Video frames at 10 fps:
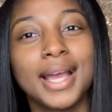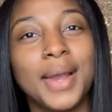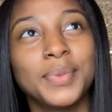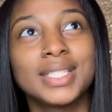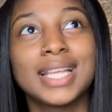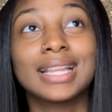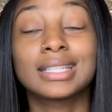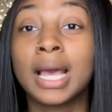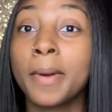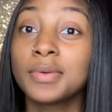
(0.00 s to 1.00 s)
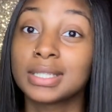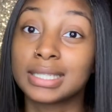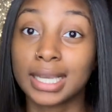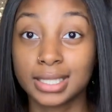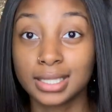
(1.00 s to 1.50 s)
i was at the time i was
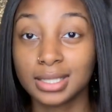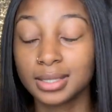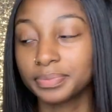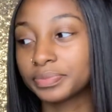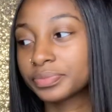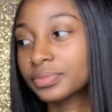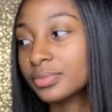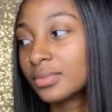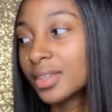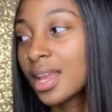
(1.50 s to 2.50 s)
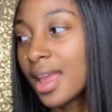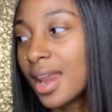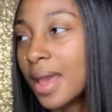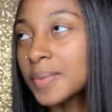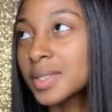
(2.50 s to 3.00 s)
in texas
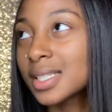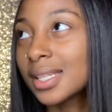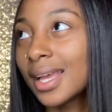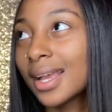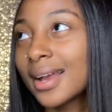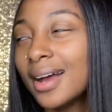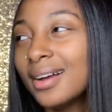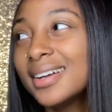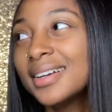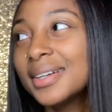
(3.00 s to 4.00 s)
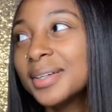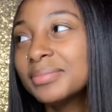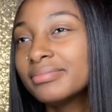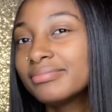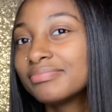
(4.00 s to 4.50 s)
and i'm just like
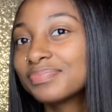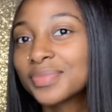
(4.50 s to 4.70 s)
um